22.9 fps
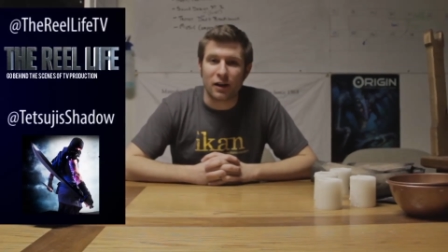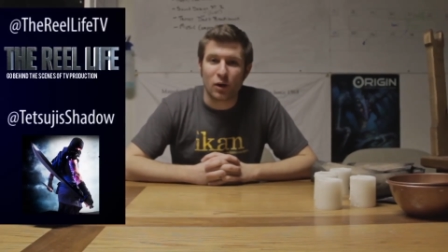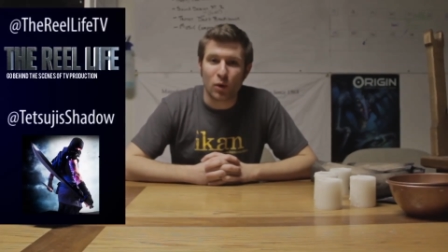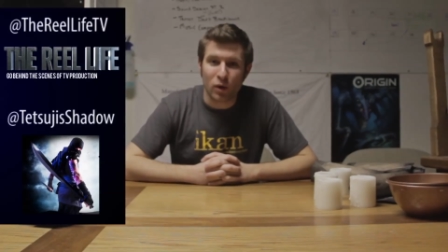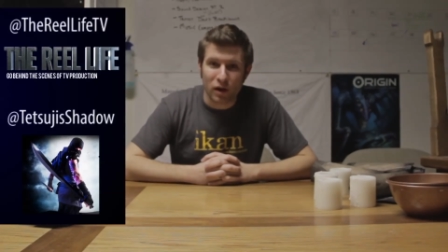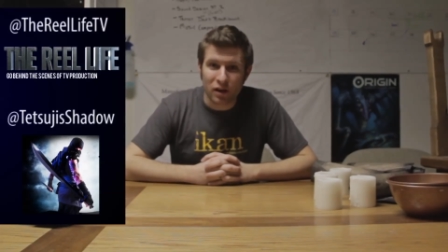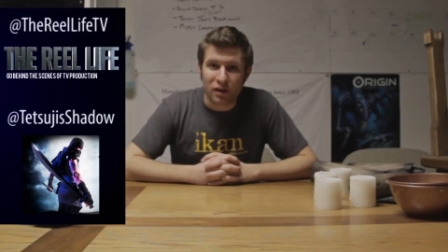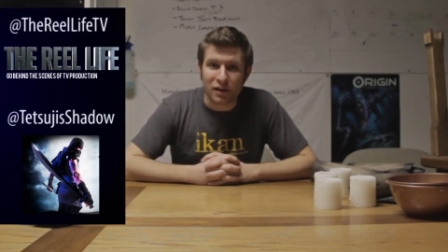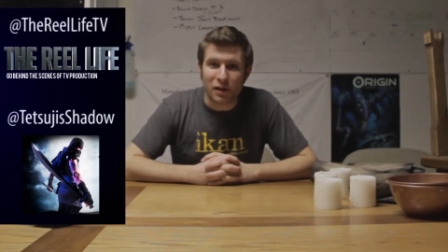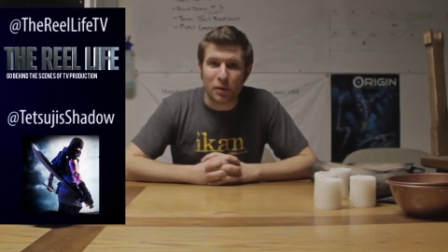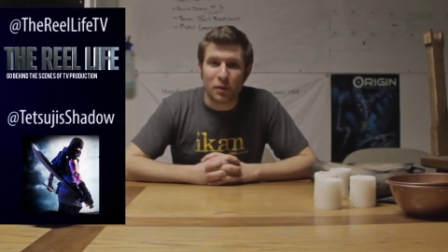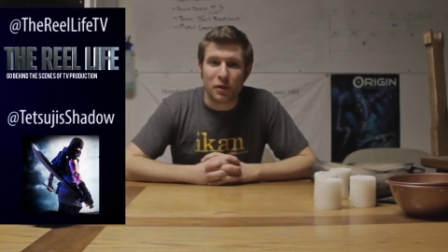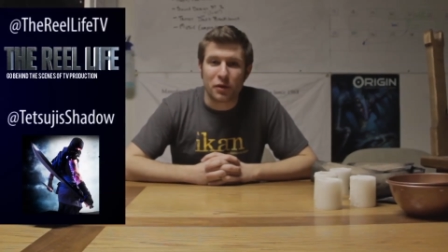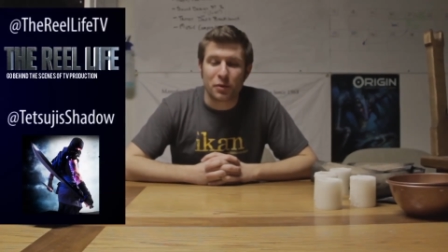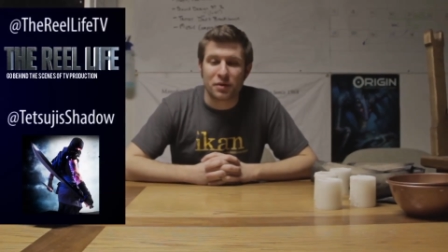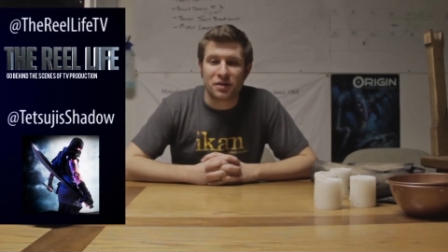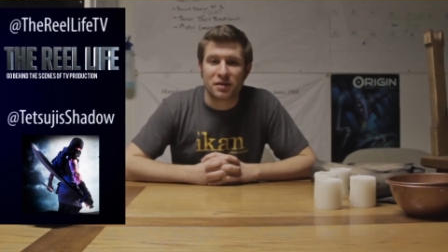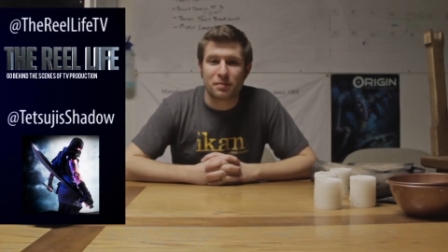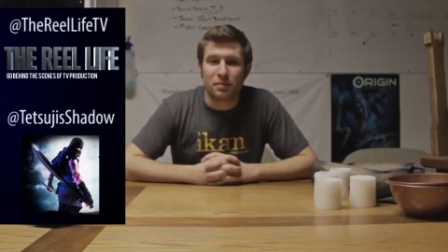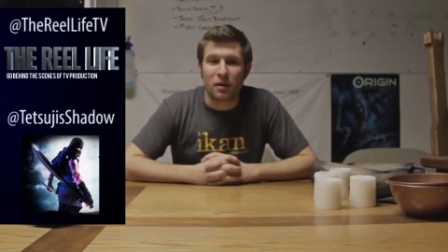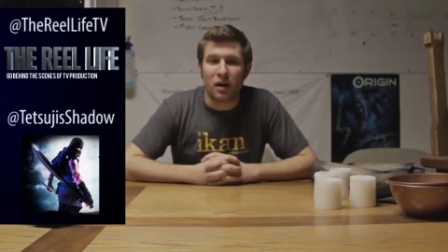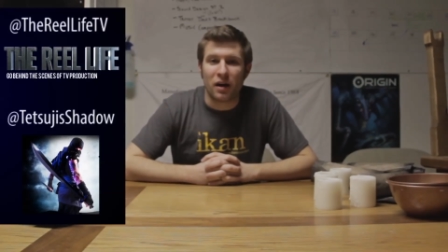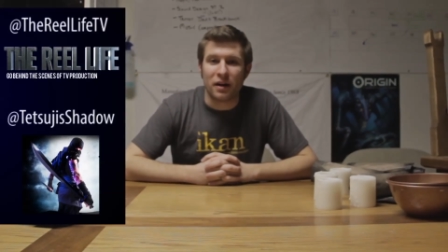quickly with a
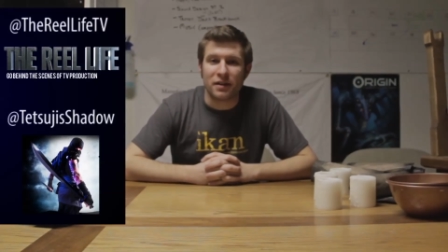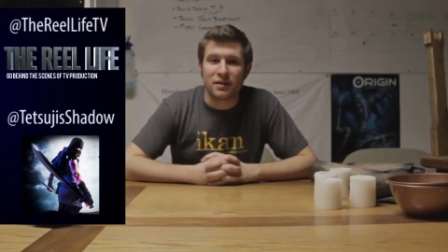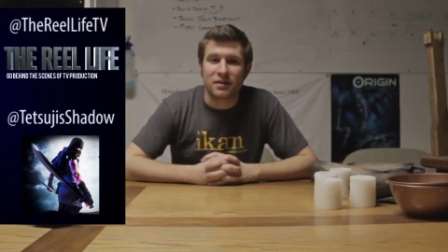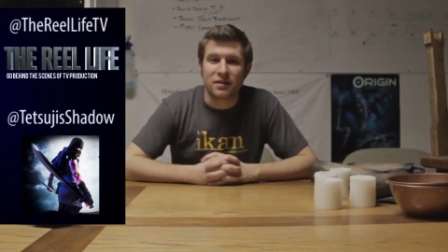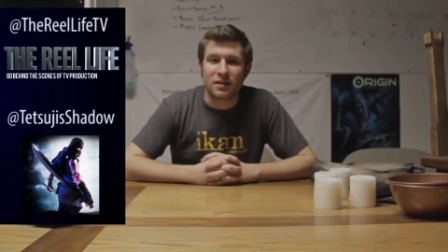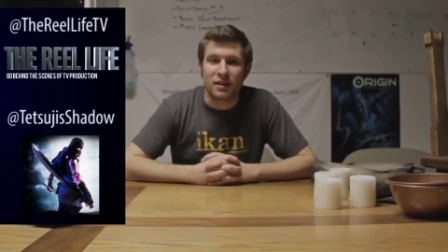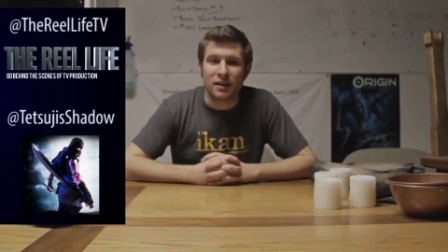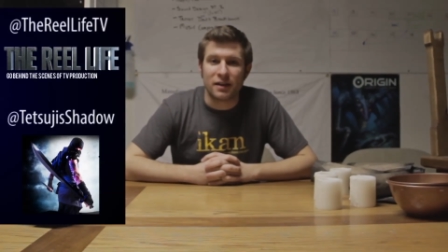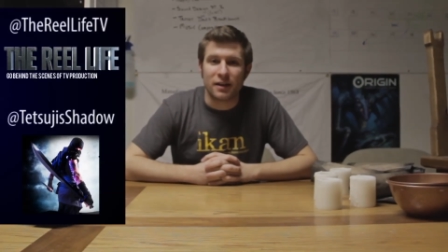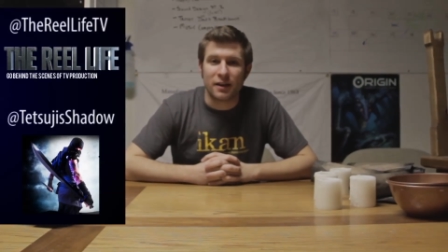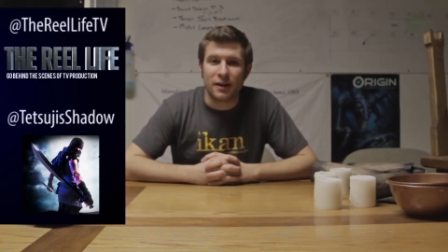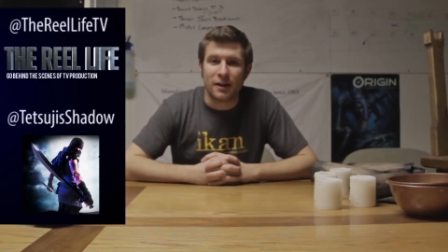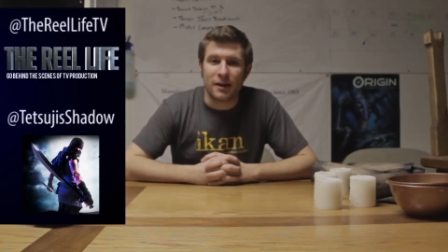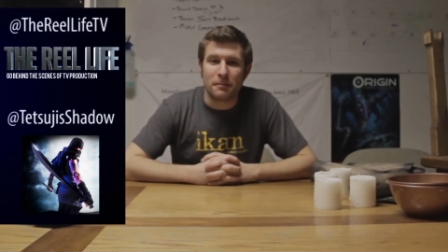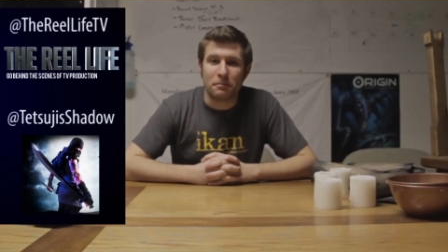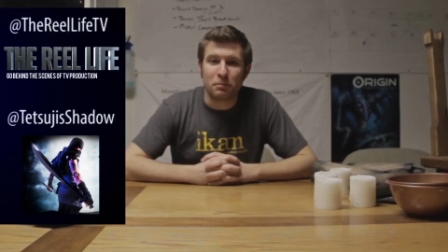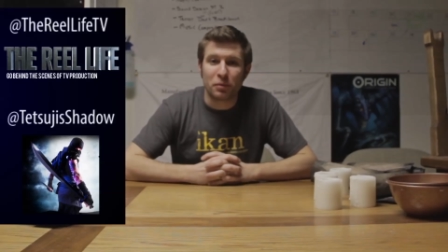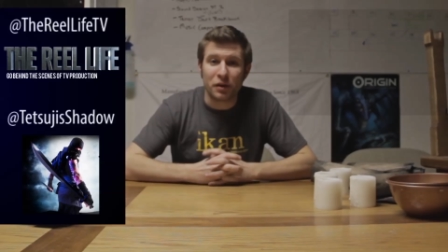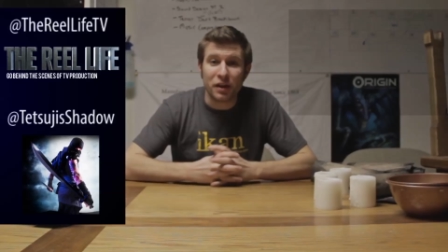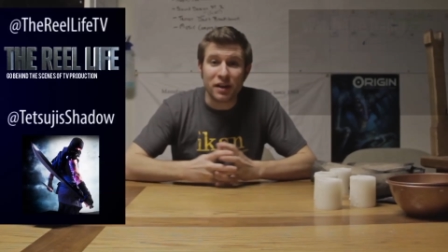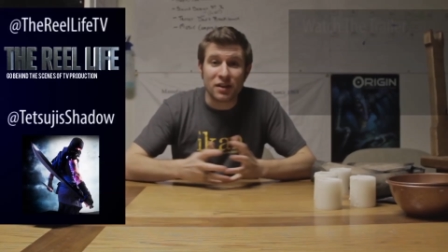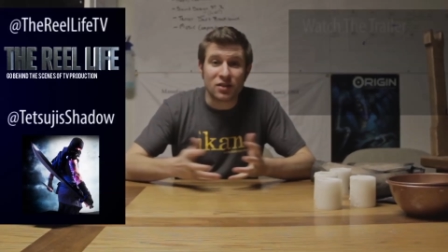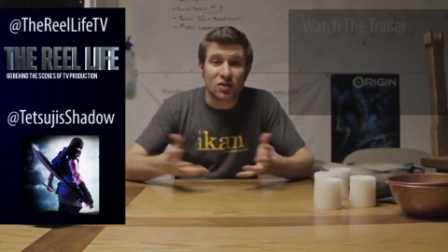response. And
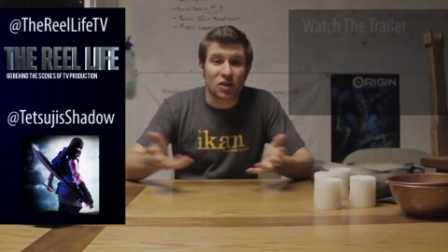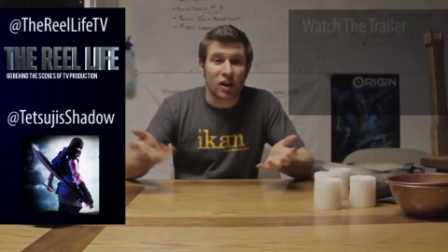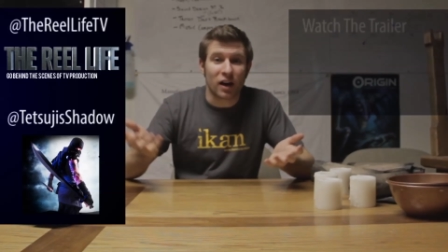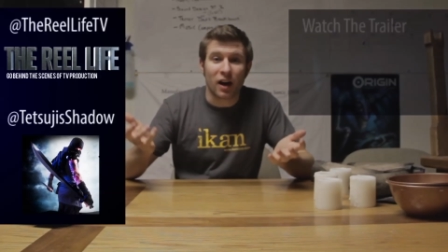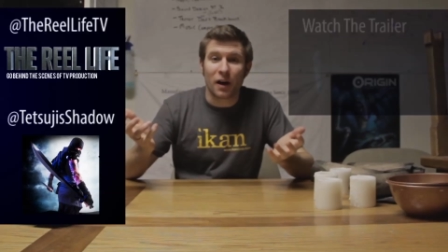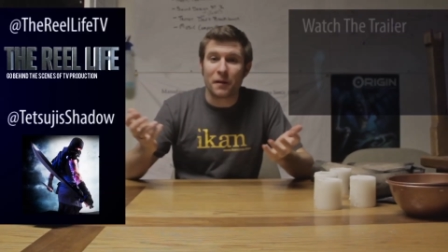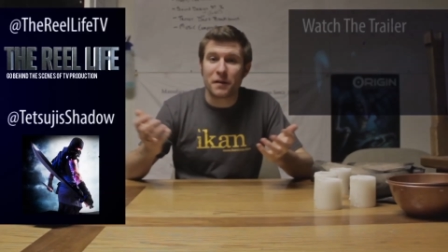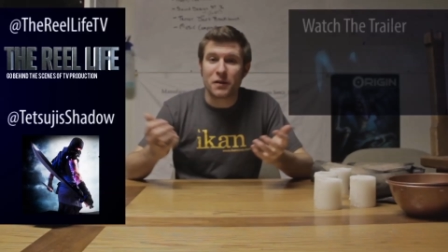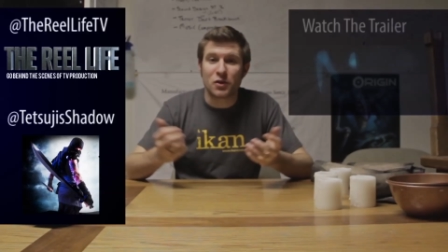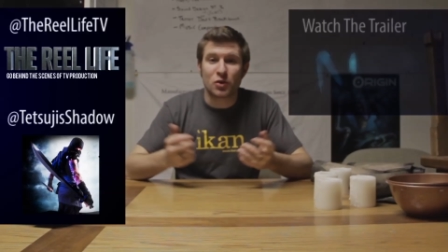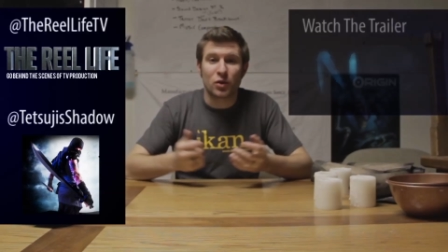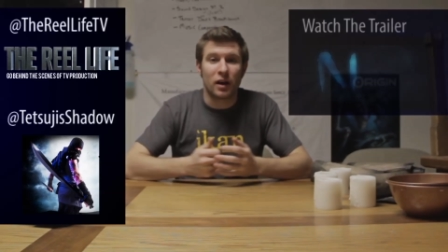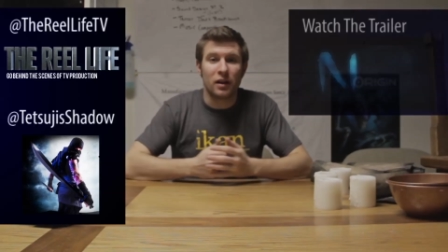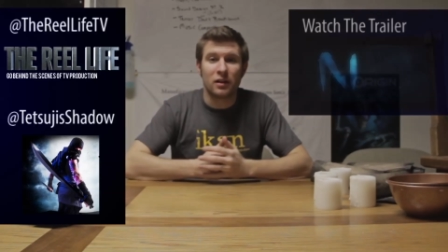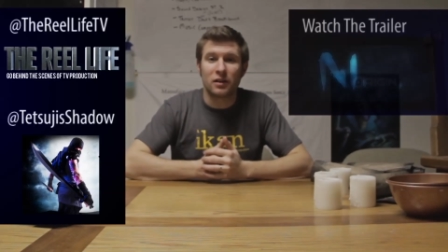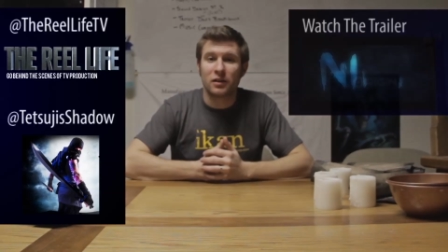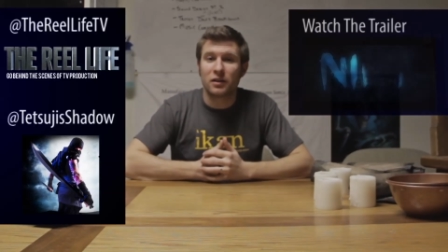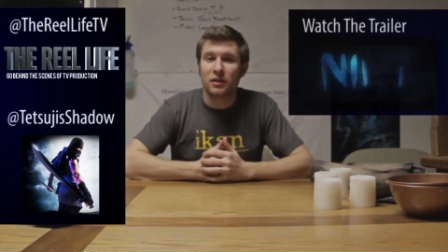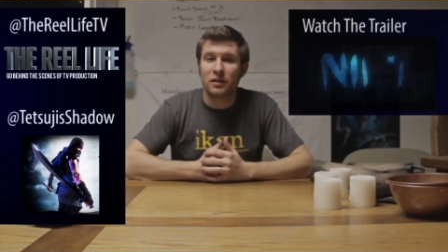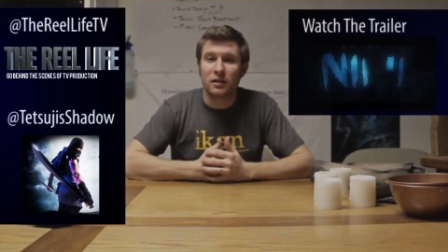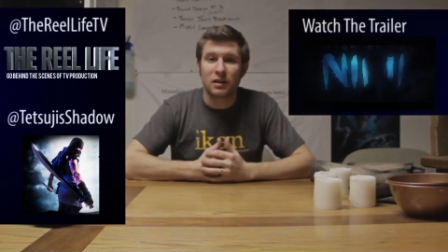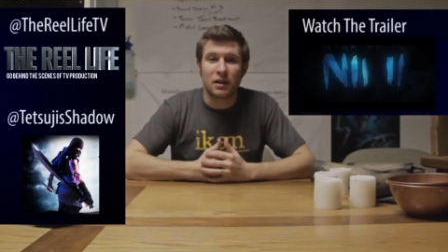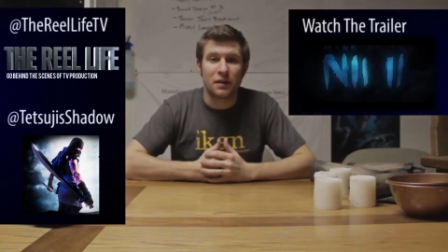please check out the trailer.